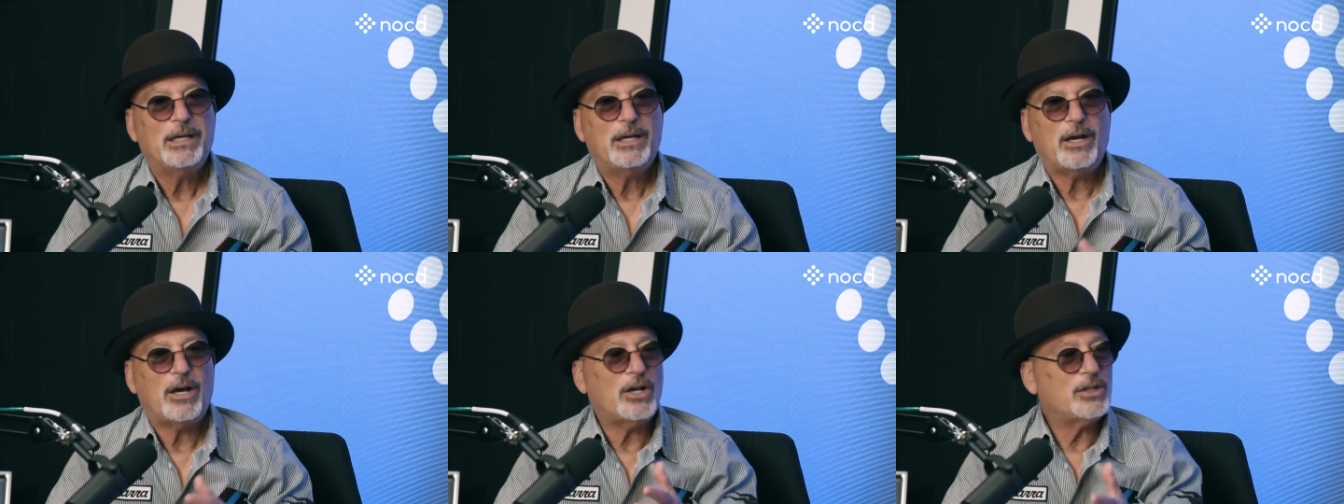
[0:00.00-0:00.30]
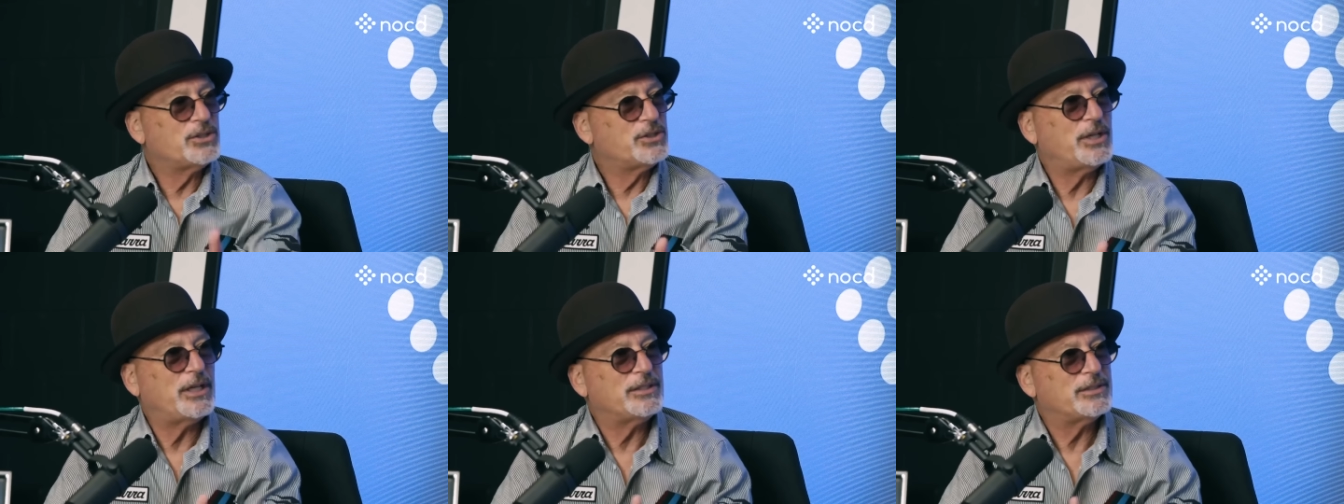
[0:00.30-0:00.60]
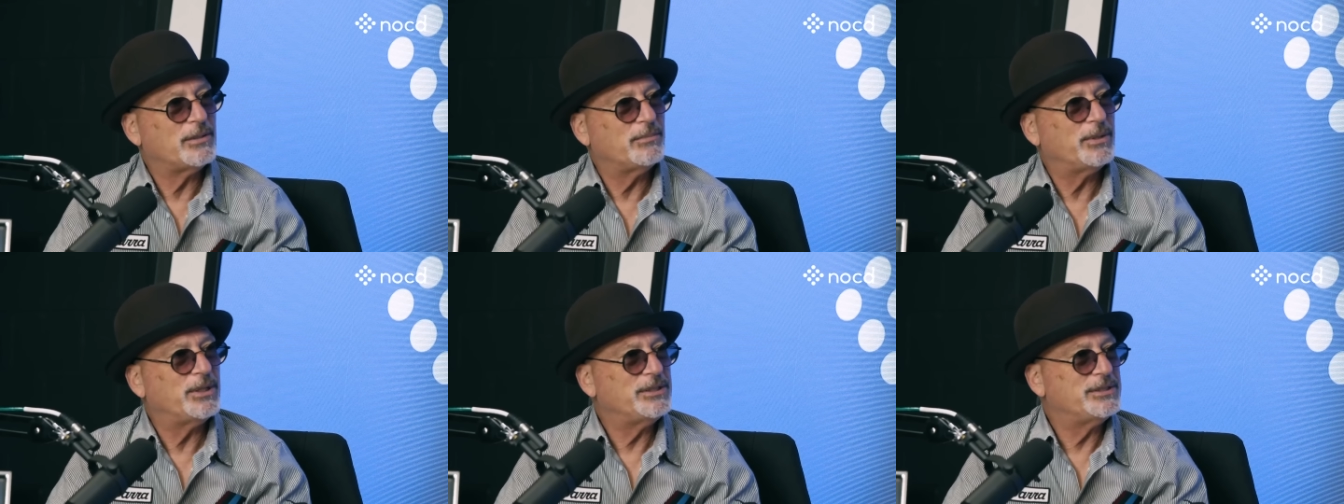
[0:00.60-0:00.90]
I'll shake
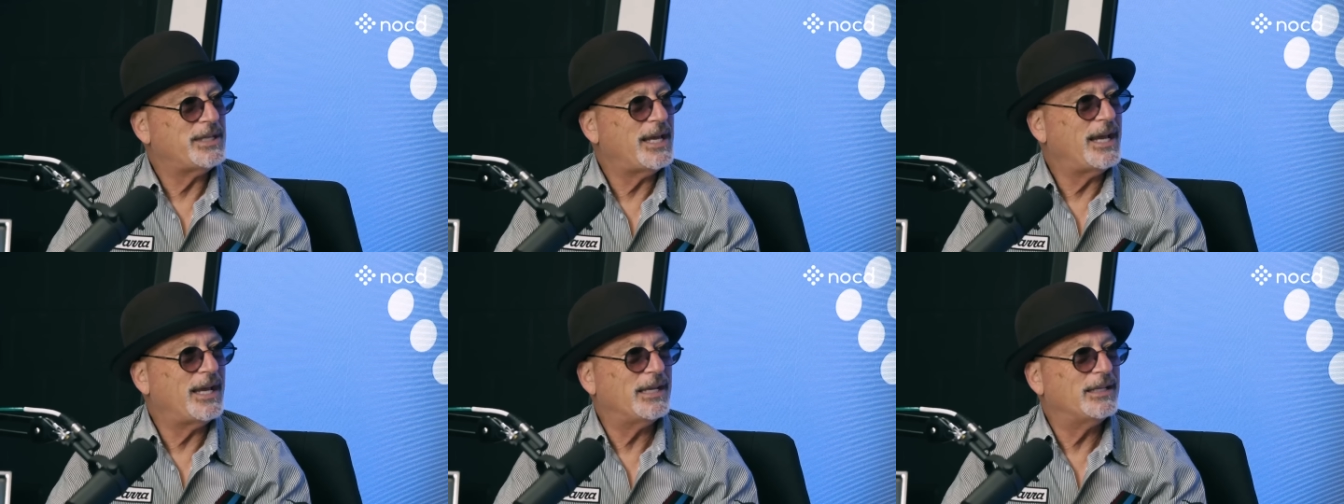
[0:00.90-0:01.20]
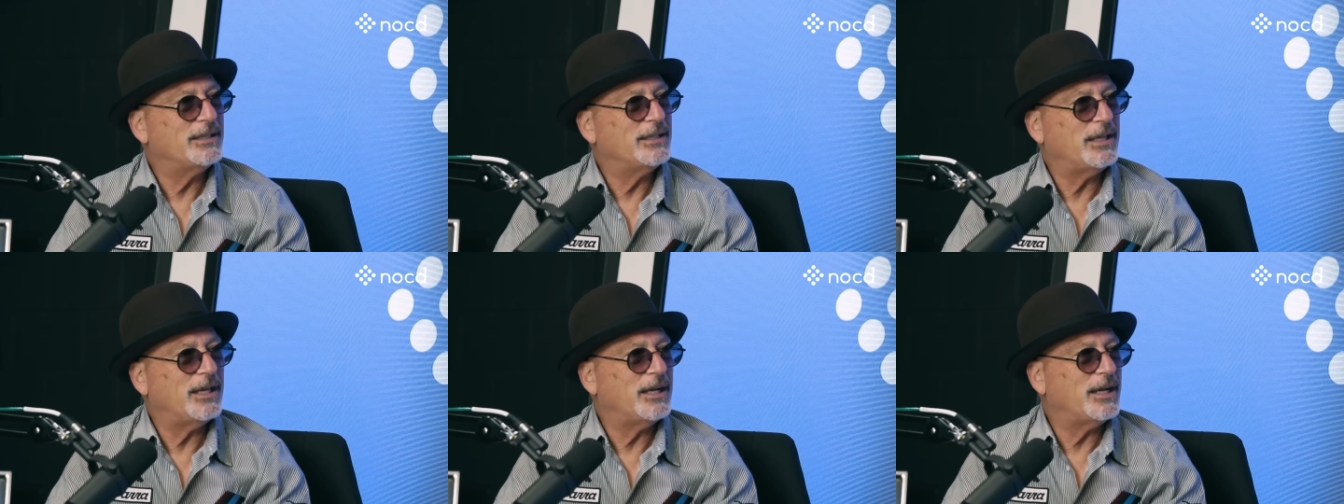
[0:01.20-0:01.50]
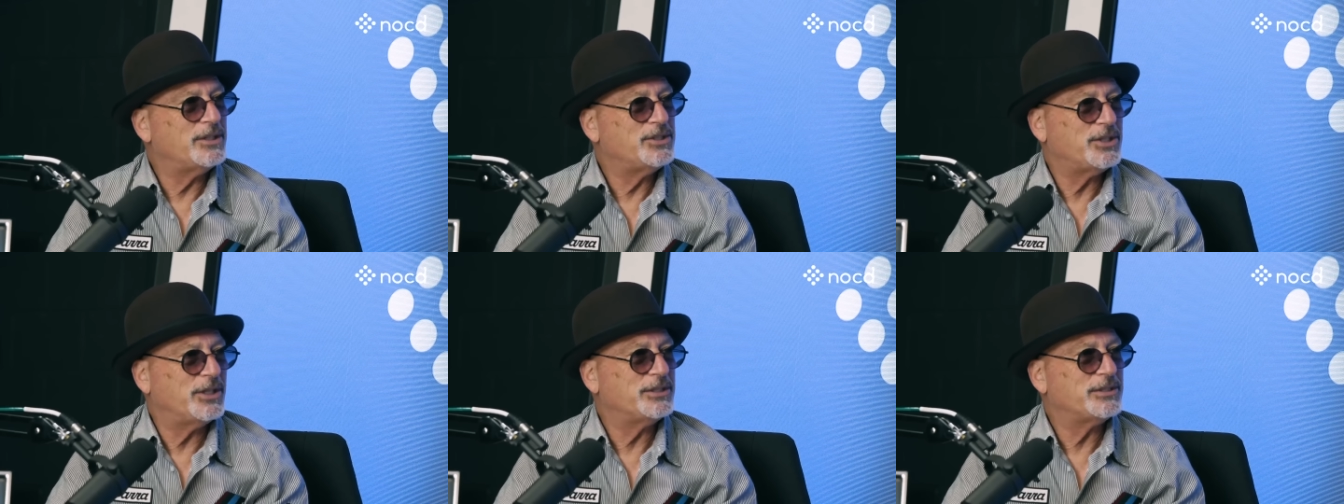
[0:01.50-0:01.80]
somebody's hand, and
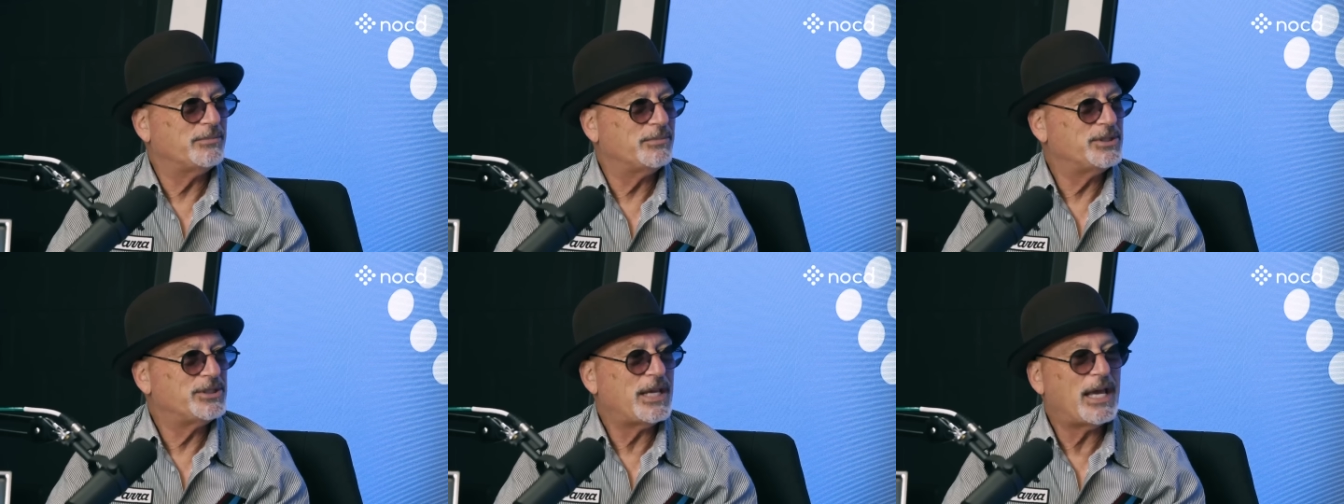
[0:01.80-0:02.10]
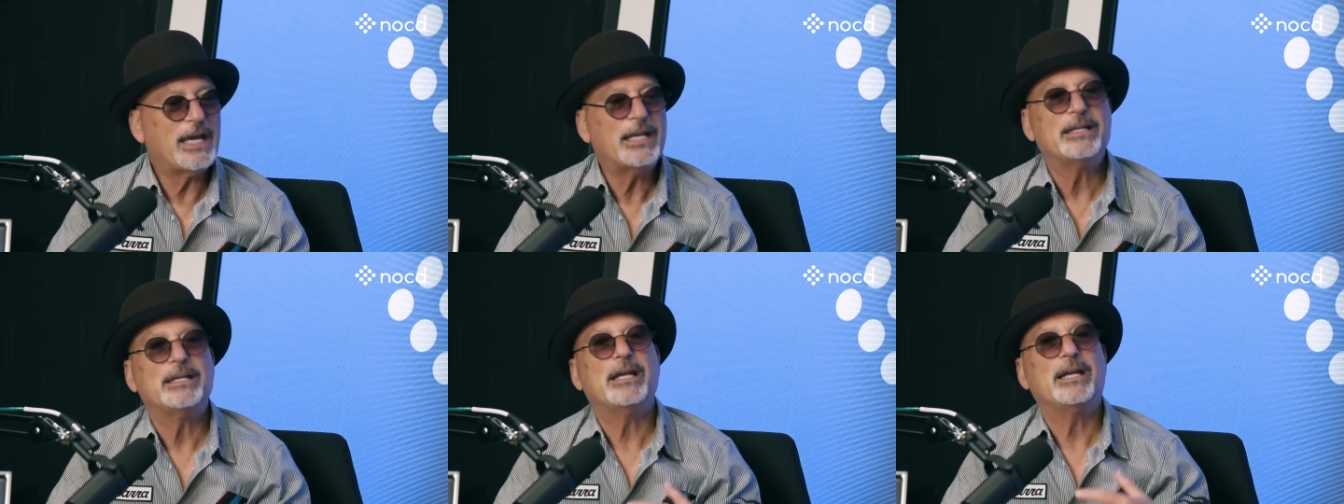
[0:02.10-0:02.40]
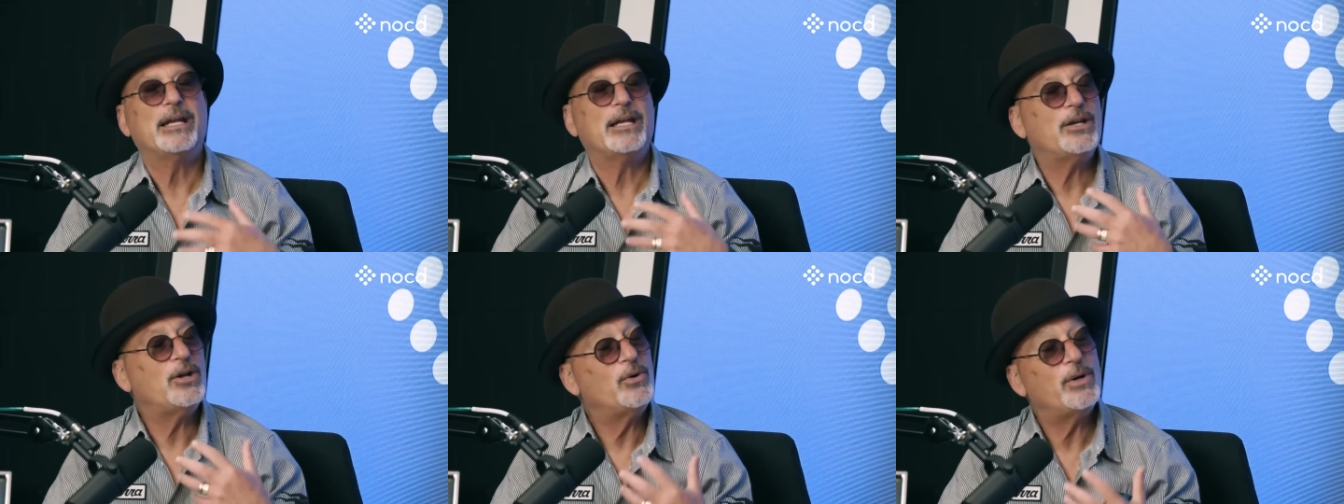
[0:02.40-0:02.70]
I shake somebody's hand.
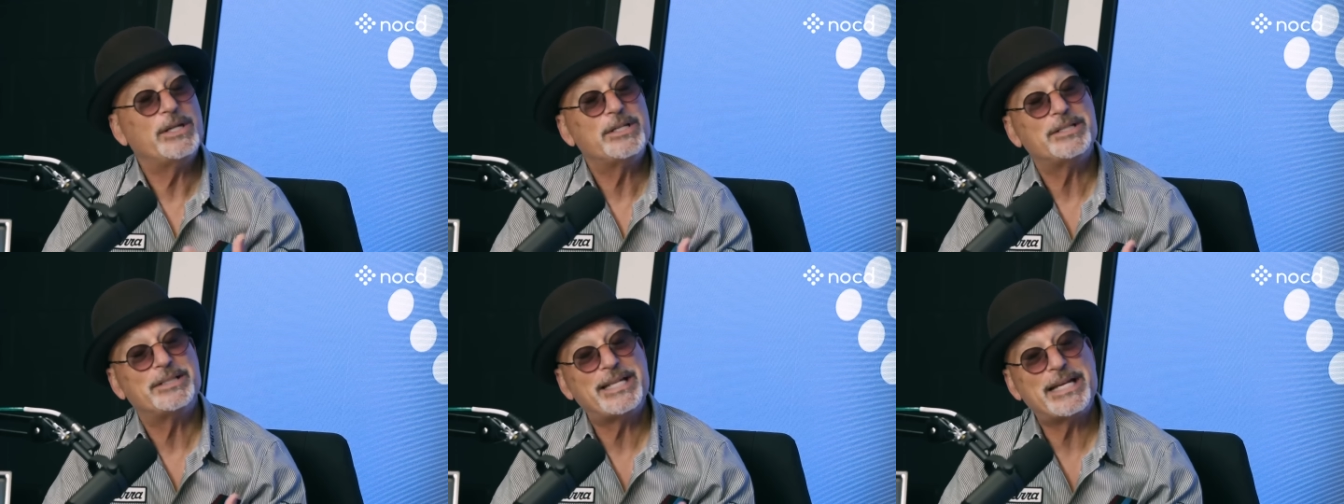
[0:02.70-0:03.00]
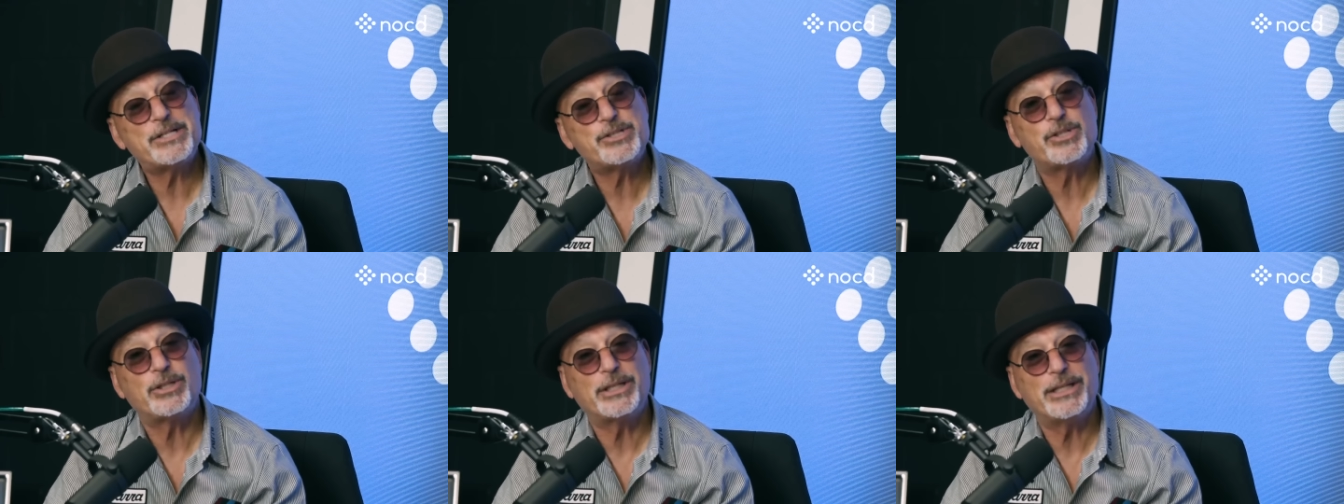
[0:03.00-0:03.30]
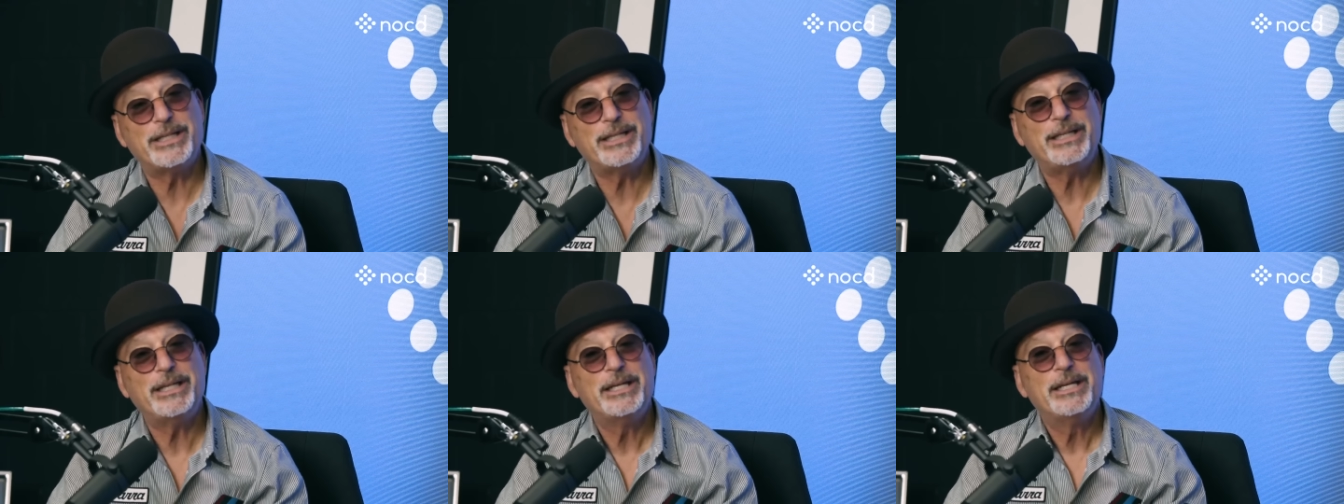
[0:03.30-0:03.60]
And I know
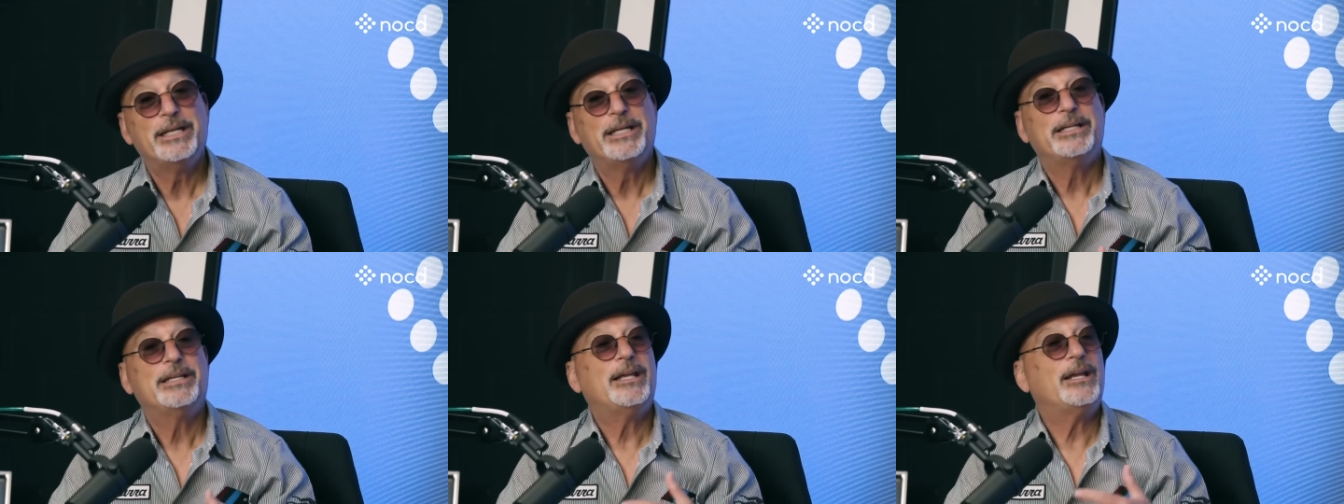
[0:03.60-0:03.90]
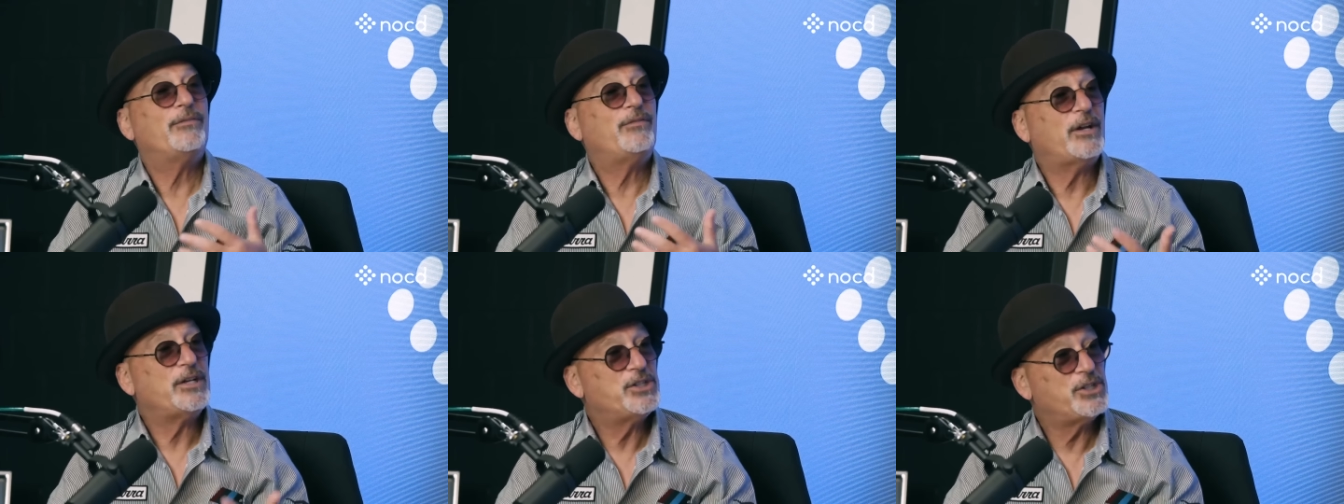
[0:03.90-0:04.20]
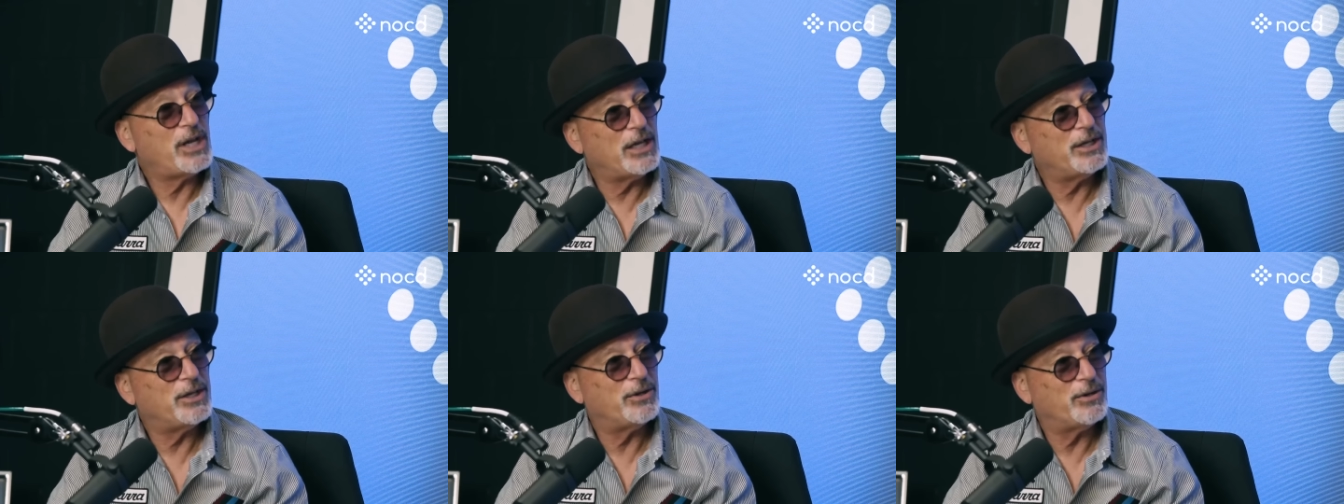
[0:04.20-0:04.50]
intellectually that if I
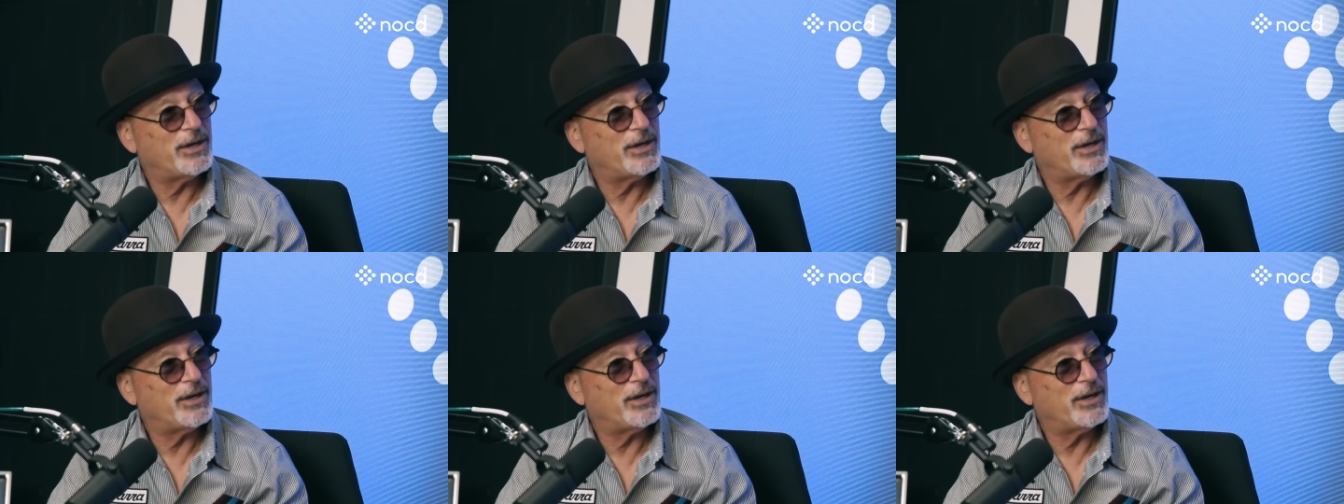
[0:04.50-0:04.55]
shake your